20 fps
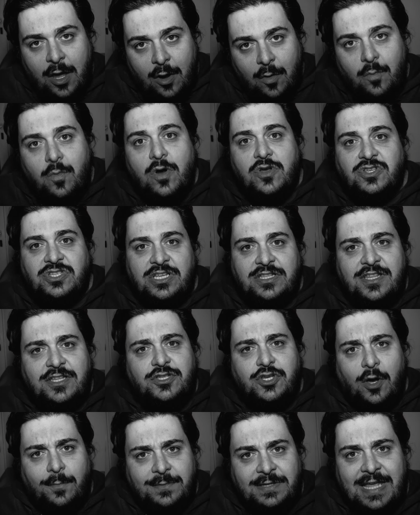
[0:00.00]
was at the
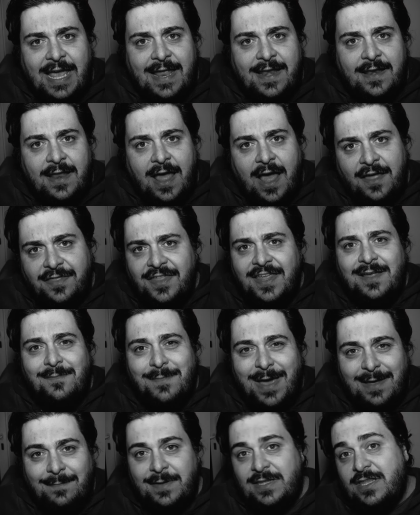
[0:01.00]
top 10, I think
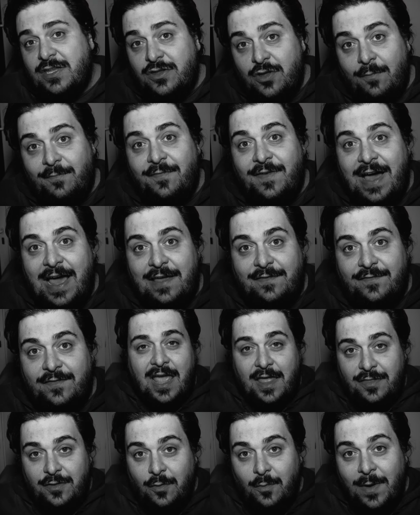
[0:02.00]
maybe the top 5.
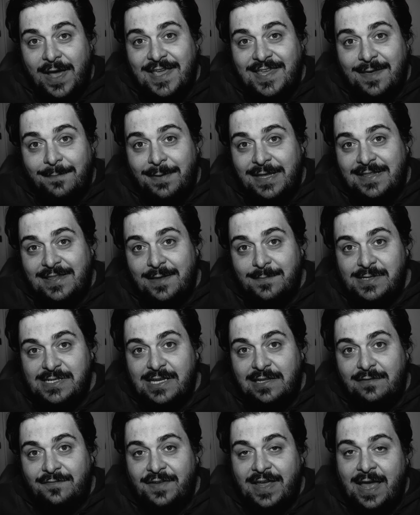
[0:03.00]
And the way he beat Tim
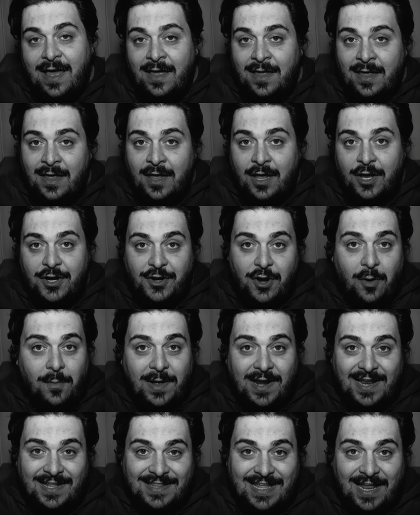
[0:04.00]
Sylvia, no
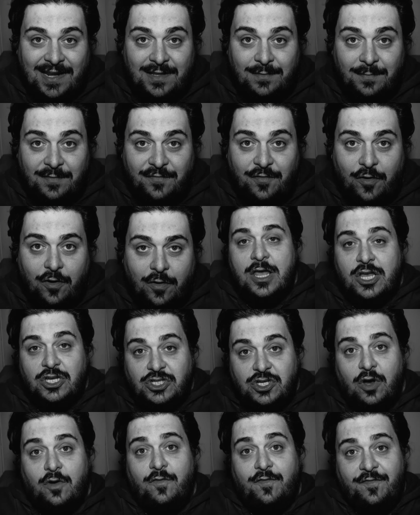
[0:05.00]
one had done it before.
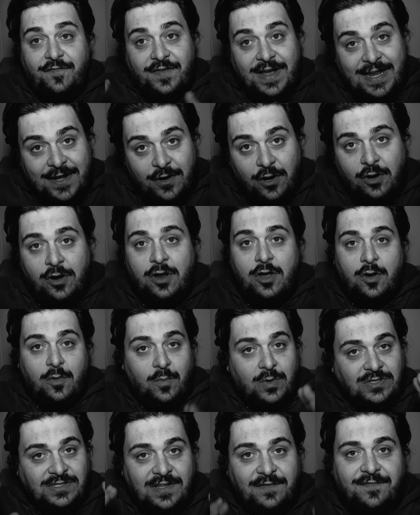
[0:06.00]
So Fedor
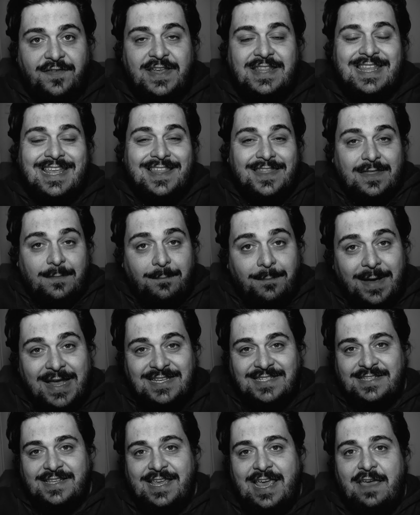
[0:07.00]
was defeating the
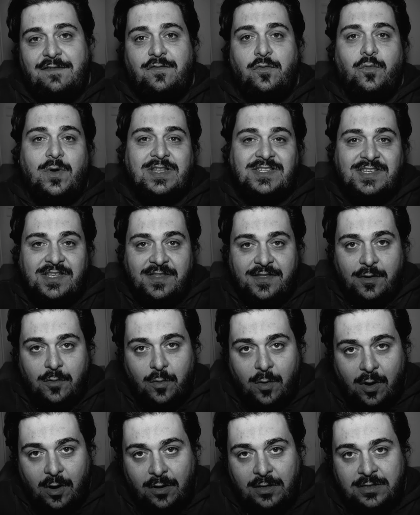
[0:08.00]
best heavyweights in the
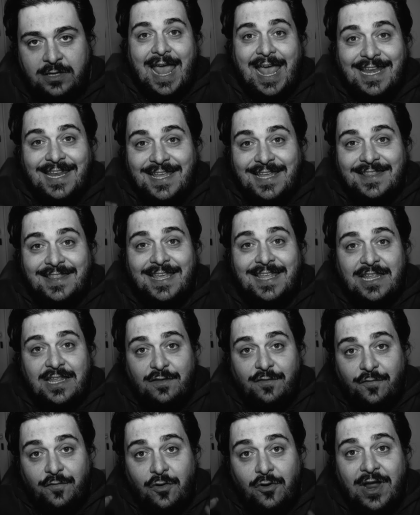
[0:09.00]
world, and he did it
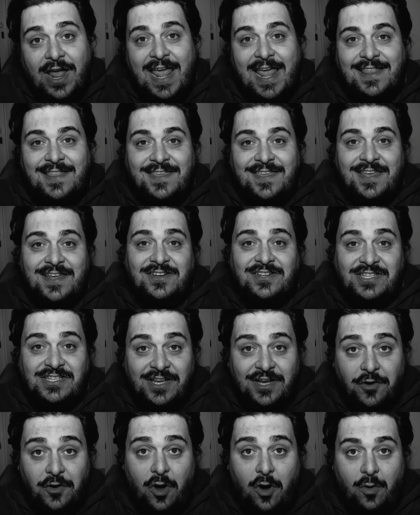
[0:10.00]
for 8 years in
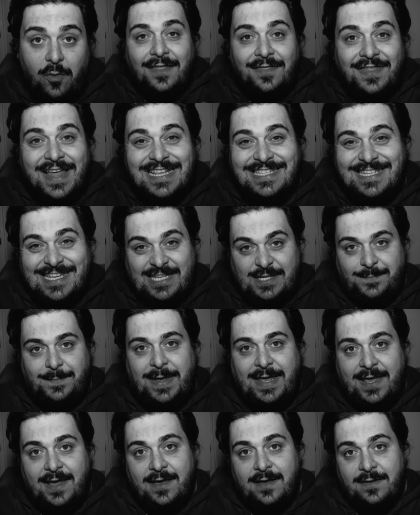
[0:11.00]
a row. That's his
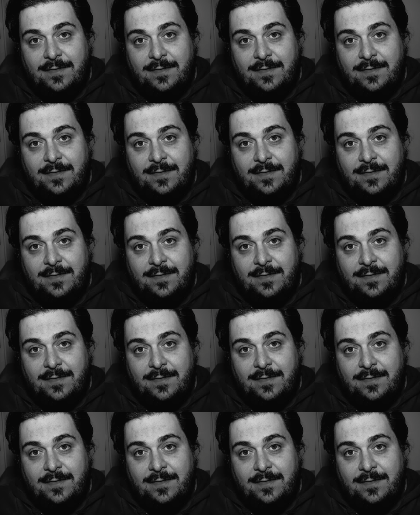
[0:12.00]
peak.